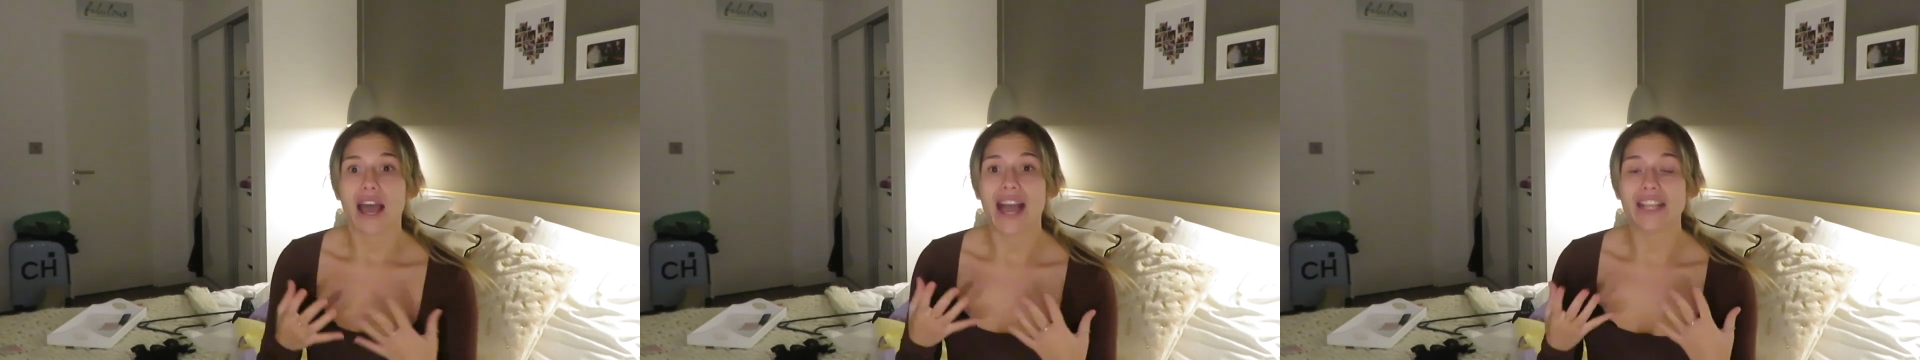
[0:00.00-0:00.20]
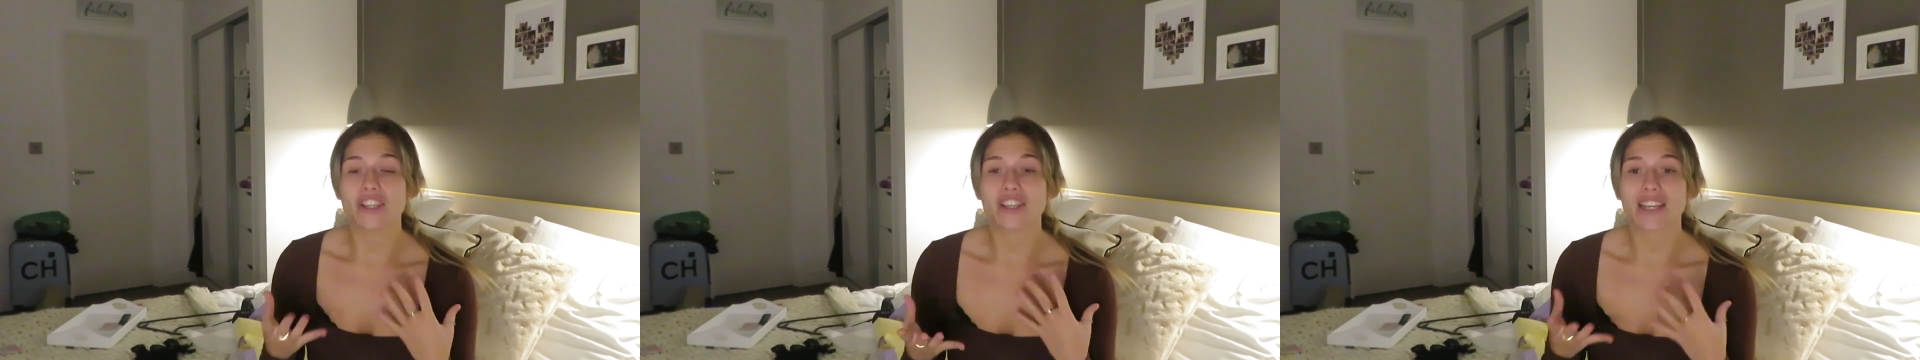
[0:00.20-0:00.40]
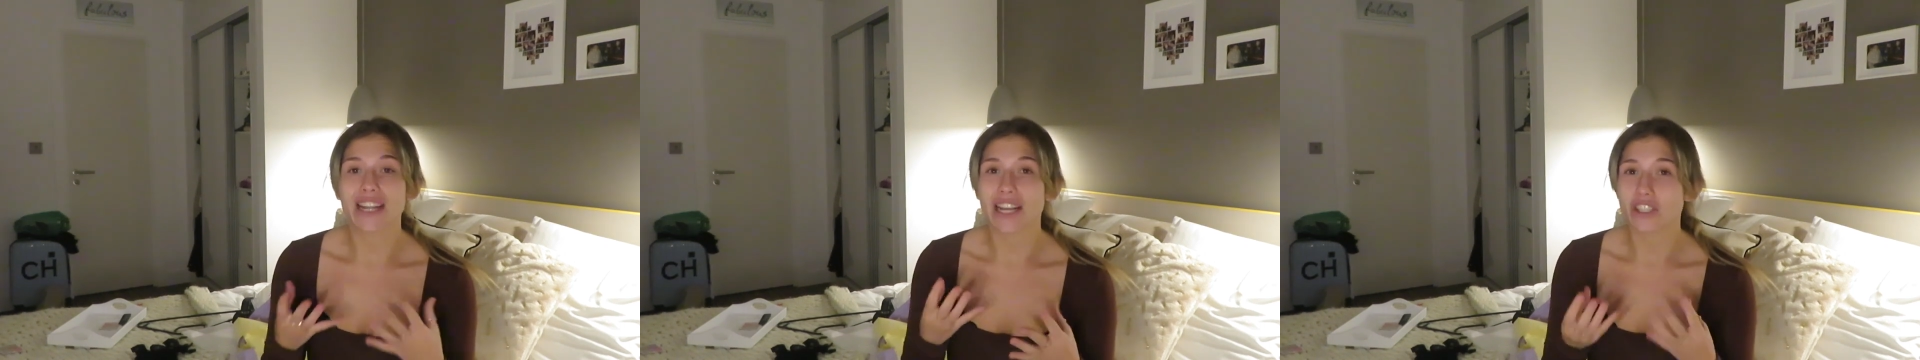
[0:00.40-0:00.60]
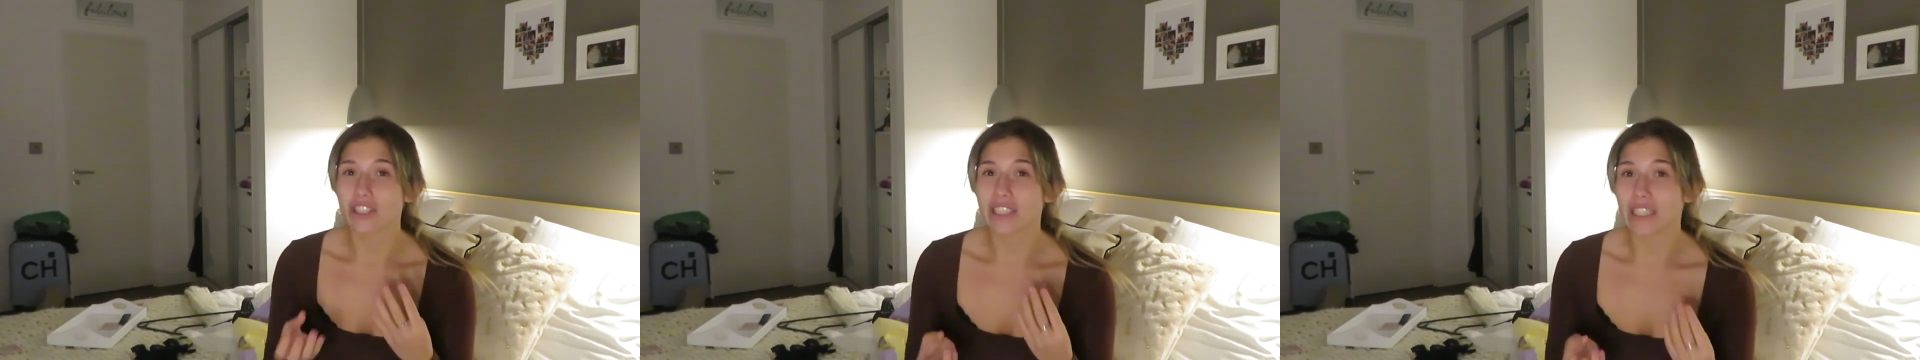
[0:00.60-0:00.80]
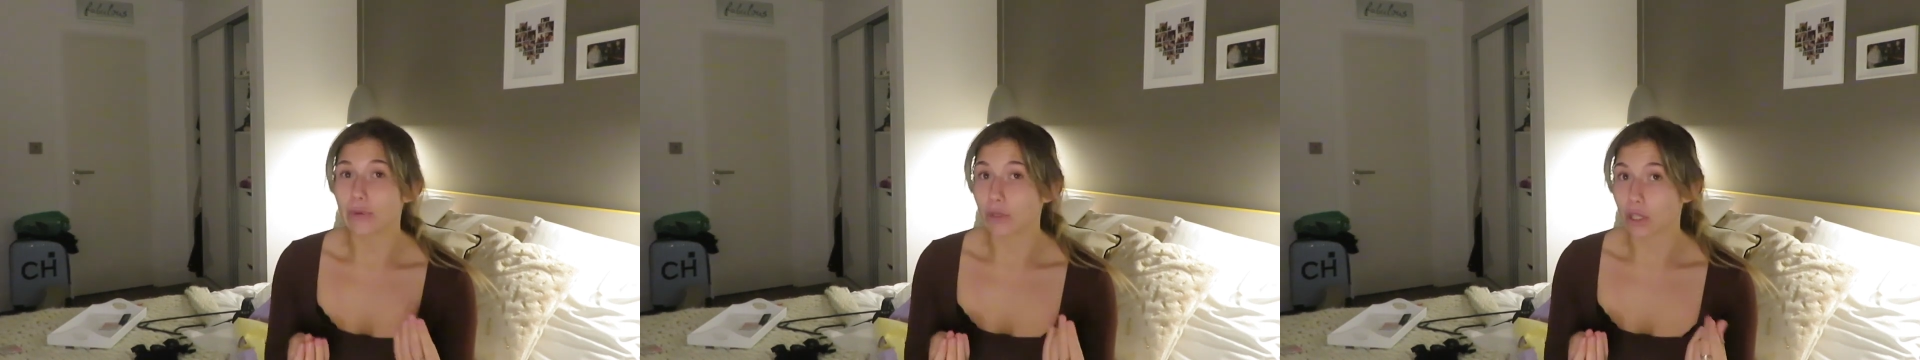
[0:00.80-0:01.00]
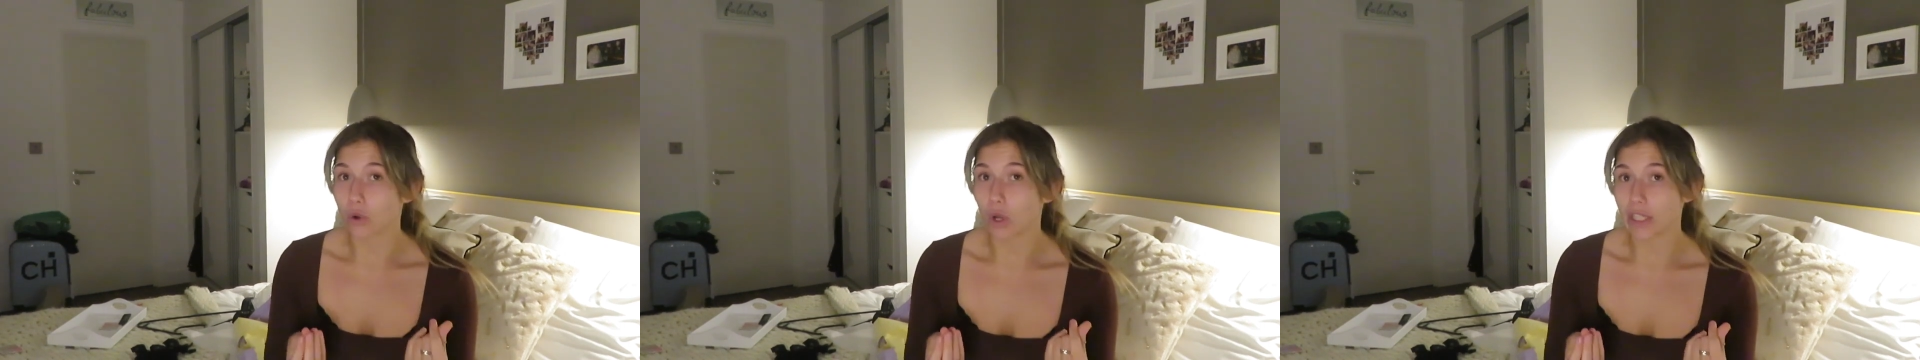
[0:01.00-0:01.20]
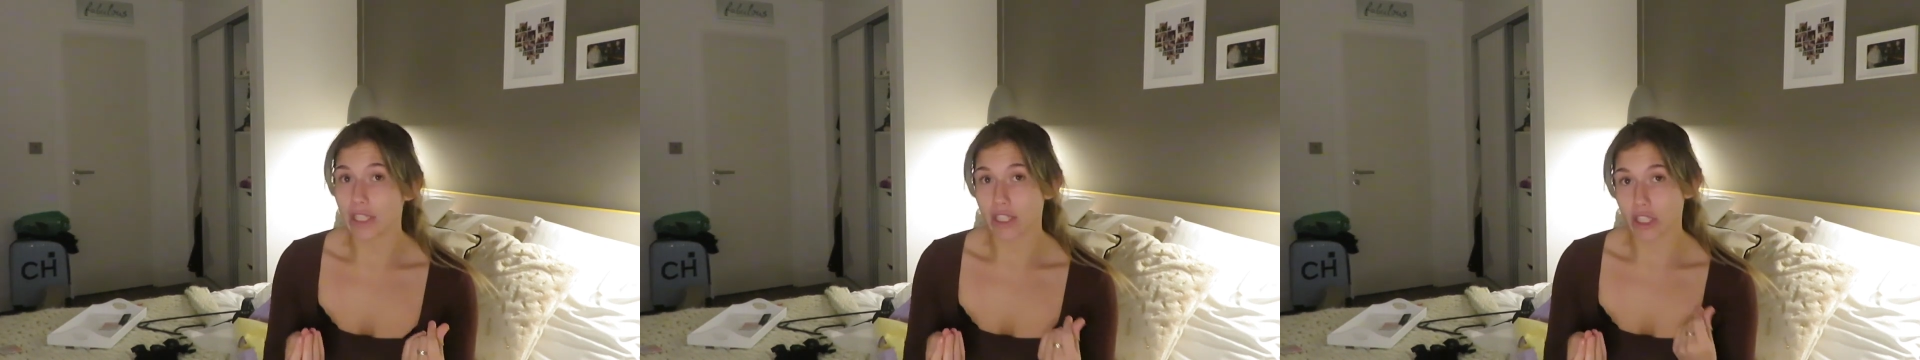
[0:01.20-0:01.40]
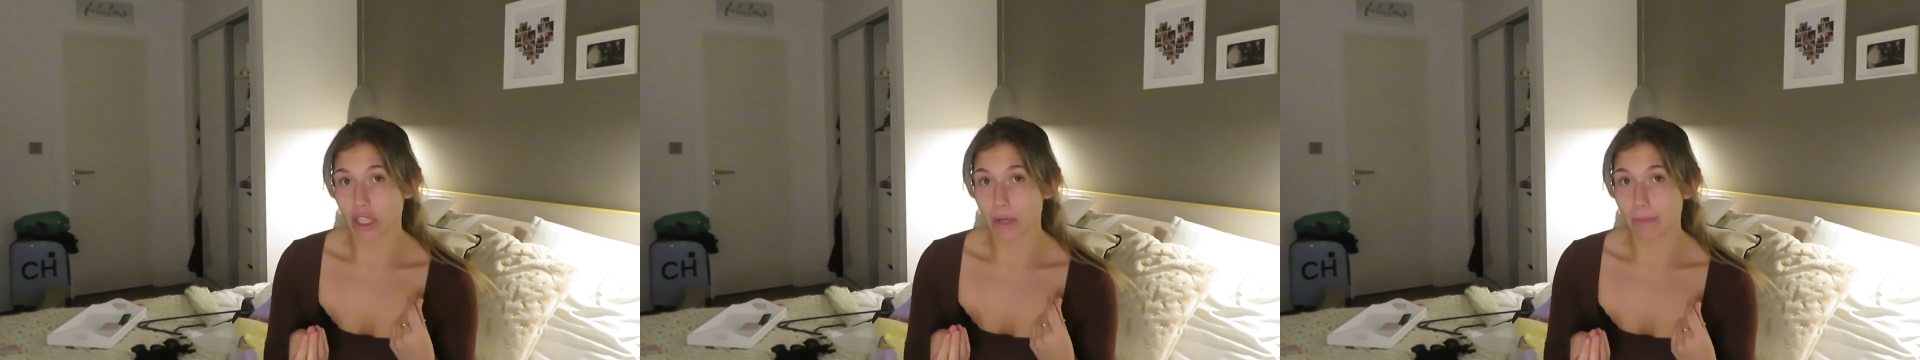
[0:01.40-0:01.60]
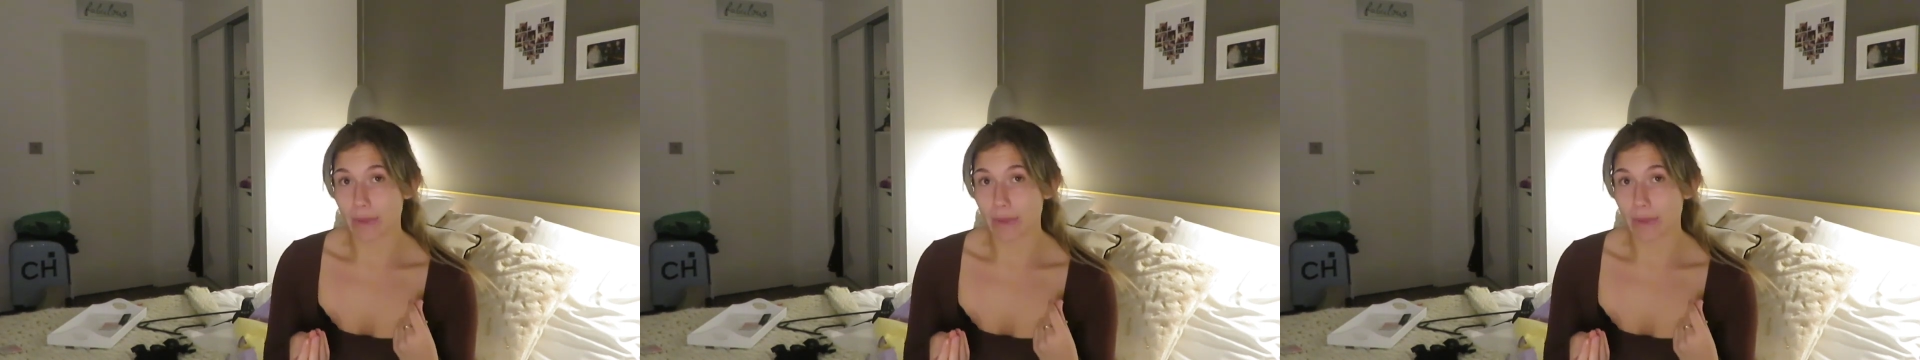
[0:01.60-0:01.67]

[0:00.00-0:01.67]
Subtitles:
and you can actually see what the quality is going